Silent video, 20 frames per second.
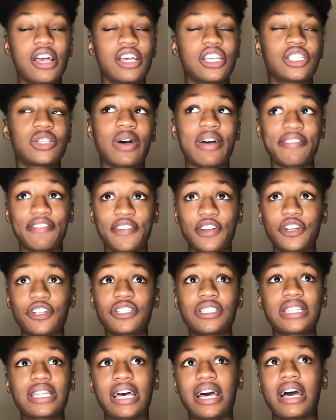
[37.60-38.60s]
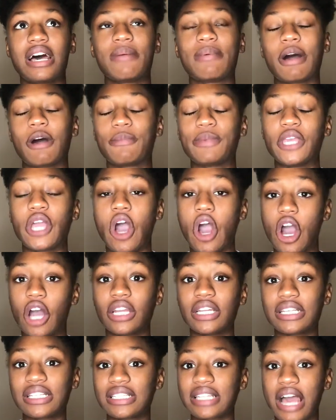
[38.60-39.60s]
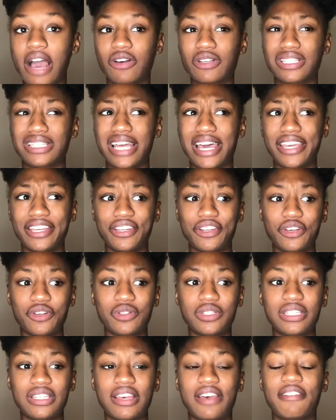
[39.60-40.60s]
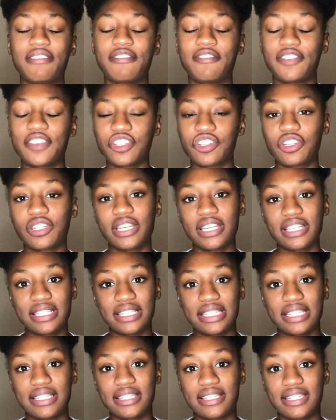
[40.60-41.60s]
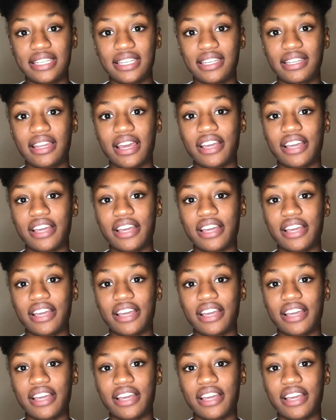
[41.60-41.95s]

So at first, I'll be honest, I was diagnosed officially at 16.